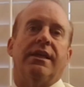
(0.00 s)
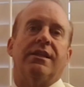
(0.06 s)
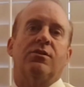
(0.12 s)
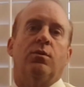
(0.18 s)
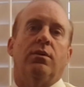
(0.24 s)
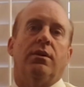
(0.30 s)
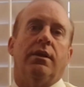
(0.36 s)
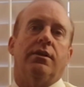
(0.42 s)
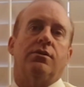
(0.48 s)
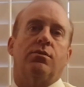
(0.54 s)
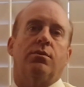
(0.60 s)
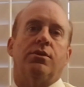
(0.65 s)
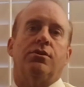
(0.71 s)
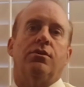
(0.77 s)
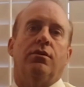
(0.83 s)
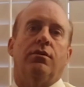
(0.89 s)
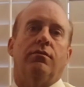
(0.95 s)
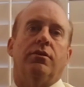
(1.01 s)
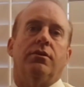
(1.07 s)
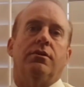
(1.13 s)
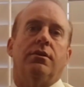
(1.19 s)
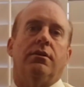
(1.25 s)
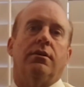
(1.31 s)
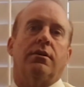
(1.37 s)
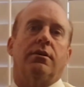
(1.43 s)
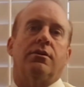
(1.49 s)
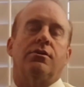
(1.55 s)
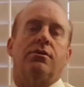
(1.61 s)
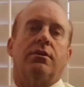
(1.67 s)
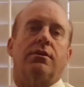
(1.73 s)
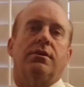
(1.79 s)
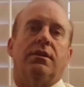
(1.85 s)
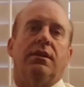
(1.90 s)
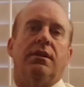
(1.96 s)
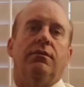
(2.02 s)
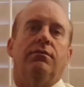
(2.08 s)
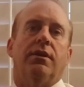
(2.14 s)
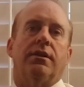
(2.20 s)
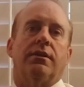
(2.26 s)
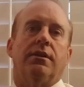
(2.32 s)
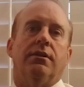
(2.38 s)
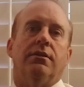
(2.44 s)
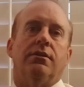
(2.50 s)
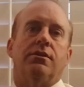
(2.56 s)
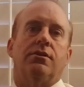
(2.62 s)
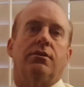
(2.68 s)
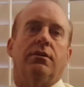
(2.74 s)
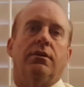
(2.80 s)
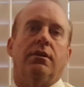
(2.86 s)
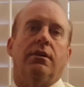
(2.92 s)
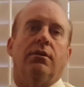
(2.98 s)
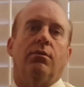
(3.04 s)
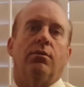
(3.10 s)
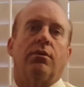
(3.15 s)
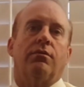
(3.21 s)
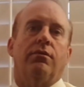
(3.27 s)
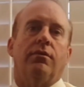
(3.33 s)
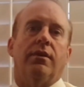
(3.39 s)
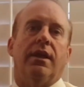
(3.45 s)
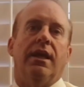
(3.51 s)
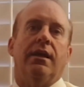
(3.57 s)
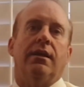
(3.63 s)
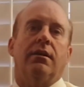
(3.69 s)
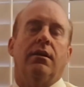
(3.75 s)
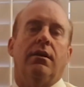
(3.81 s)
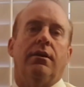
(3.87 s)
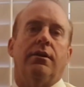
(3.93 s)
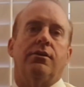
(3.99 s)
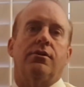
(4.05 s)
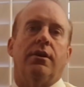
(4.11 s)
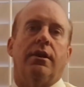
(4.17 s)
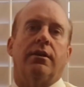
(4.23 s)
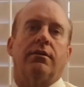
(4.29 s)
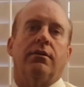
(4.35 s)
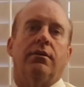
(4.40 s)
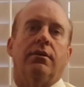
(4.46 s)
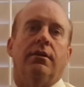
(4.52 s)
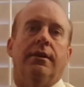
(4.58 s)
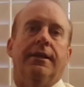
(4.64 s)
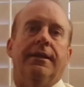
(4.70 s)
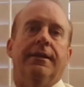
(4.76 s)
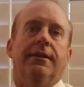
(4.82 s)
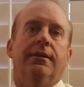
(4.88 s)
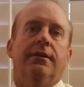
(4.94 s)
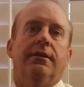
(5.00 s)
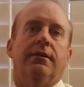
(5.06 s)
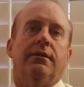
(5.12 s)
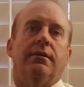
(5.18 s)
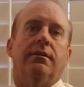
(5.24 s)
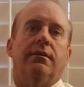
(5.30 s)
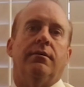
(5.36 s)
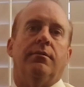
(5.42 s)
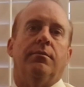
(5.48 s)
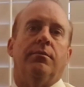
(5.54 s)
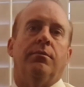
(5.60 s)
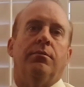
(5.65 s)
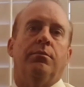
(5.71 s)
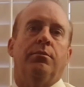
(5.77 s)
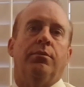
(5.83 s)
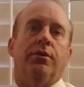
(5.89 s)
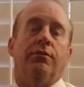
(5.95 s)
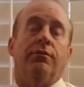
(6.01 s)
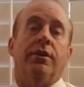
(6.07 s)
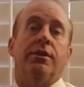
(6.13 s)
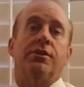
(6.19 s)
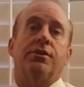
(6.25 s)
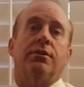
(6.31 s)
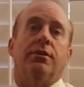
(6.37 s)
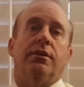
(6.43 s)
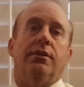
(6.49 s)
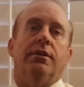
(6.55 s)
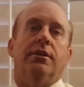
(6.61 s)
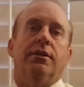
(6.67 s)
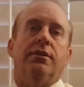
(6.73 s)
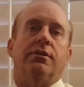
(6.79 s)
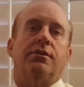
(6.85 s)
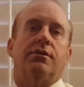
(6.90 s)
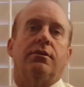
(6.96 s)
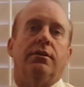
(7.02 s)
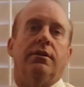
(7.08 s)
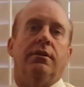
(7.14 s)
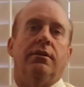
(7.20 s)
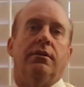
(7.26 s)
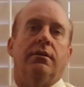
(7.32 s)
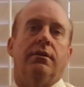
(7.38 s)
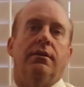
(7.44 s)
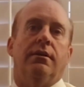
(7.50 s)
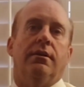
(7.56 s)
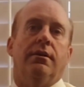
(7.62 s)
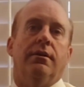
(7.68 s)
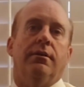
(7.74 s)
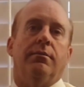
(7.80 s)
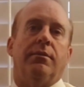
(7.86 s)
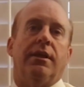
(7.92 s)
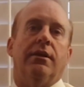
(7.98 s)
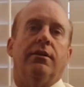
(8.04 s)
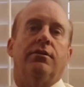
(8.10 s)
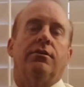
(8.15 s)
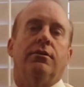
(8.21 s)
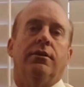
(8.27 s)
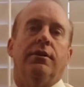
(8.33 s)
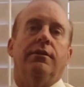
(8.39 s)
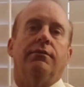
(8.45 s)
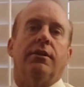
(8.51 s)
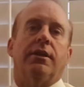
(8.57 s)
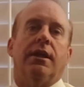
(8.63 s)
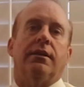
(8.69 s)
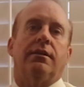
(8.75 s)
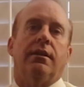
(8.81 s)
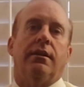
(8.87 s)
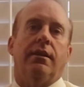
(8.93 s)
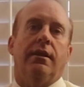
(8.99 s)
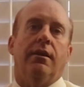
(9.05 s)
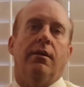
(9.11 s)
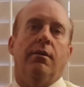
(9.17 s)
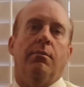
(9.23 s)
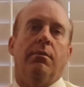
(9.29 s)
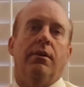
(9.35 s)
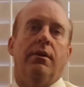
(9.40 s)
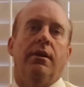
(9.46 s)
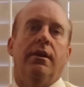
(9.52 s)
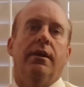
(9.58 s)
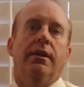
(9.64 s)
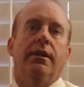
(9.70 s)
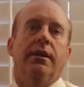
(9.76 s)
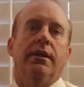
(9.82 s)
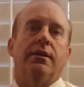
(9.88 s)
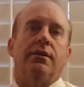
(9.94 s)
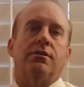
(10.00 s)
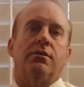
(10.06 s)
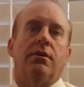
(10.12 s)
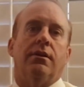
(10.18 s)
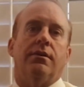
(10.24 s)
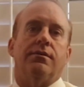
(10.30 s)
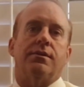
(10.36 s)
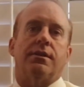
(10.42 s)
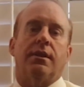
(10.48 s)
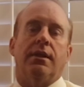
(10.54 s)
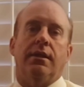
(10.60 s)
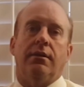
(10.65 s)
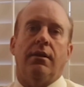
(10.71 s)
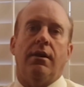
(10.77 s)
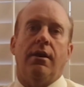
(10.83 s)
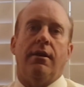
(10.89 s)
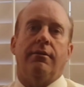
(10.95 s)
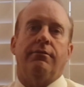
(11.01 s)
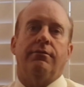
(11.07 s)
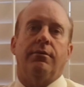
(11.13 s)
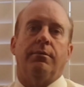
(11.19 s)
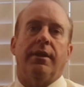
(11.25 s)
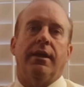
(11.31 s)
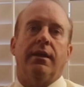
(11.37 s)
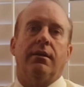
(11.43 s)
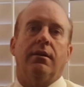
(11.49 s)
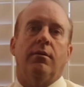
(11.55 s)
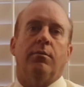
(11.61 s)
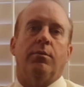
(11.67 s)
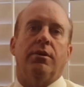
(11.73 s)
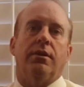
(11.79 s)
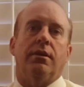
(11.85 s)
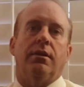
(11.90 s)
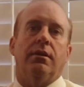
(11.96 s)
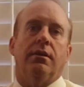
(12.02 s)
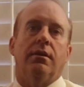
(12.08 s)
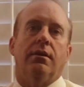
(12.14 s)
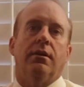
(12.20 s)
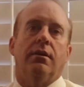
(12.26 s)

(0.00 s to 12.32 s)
that's when I switched over to the construction defect industry and worked for that contractor. But eventually the industry downturn even got to them, and so I was laid off from that company